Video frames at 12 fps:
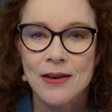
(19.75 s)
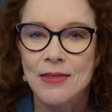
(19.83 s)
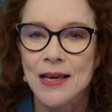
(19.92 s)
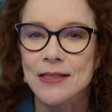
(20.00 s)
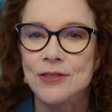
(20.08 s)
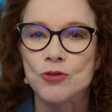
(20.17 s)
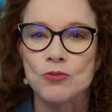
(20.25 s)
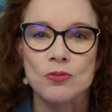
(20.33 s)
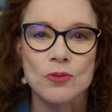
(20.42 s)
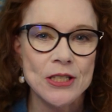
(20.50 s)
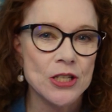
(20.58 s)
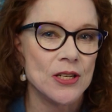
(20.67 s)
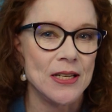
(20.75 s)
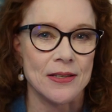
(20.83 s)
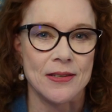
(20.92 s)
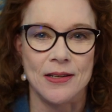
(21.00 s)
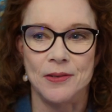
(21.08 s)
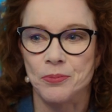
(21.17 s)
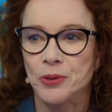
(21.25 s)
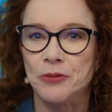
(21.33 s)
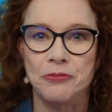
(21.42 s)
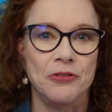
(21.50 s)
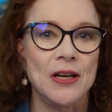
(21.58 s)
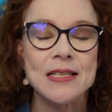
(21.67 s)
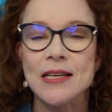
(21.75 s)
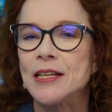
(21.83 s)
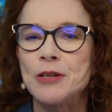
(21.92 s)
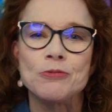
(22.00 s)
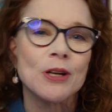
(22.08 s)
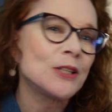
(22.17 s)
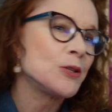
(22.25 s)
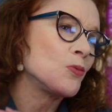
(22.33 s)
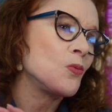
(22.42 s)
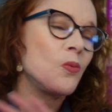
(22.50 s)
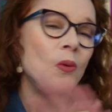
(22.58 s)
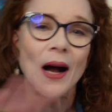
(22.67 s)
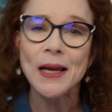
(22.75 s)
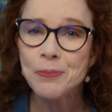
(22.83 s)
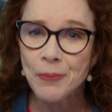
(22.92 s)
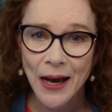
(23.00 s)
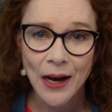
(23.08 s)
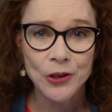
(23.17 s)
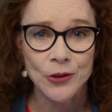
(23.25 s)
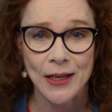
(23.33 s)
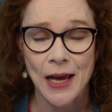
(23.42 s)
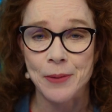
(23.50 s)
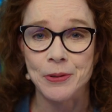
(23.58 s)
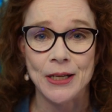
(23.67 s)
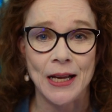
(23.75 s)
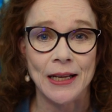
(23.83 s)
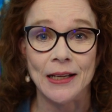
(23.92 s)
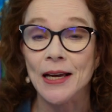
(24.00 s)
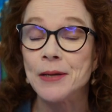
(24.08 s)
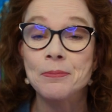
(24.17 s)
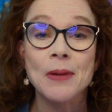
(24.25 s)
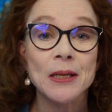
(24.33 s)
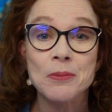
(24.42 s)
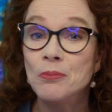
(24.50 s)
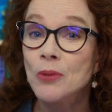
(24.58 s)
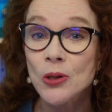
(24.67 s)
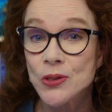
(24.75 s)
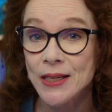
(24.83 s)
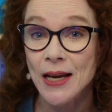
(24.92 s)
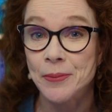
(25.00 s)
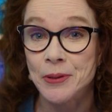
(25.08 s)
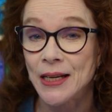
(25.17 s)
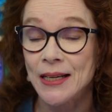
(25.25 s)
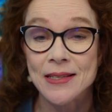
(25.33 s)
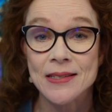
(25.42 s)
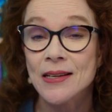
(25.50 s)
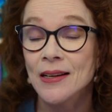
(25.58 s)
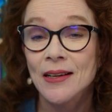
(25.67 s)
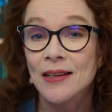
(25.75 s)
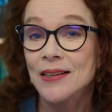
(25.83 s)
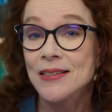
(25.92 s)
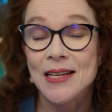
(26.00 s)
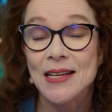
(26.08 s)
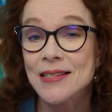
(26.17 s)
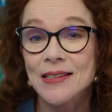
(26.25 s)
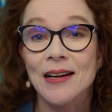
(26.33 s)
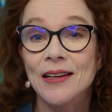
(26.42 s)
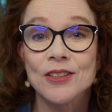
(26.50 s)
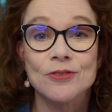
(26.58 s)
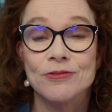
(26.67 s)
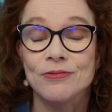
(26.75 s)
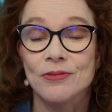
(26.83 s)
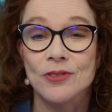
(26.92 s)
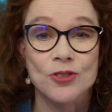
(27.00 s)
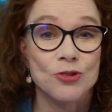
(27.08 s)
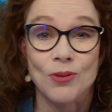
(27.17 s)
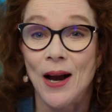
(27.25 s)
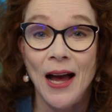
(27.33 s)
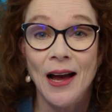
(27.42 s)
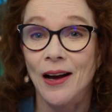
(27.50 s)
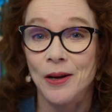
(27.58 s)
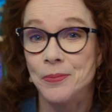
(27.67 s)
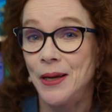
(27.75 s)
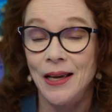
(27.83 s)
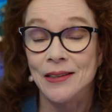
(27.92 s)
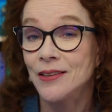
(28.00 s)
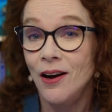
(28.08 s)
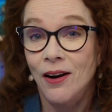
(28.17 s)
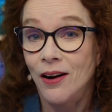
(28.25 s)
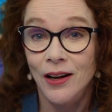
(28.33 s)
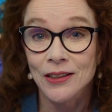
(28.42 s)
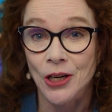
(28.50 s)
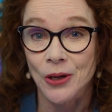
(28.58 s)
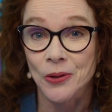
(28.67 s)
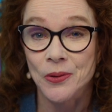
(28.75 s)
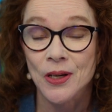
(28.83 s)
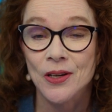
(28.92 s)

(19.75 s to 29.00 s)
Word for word: that its richness and profundity really wipe out Cabernet and make most Cabernets taste kind of drab and hollow,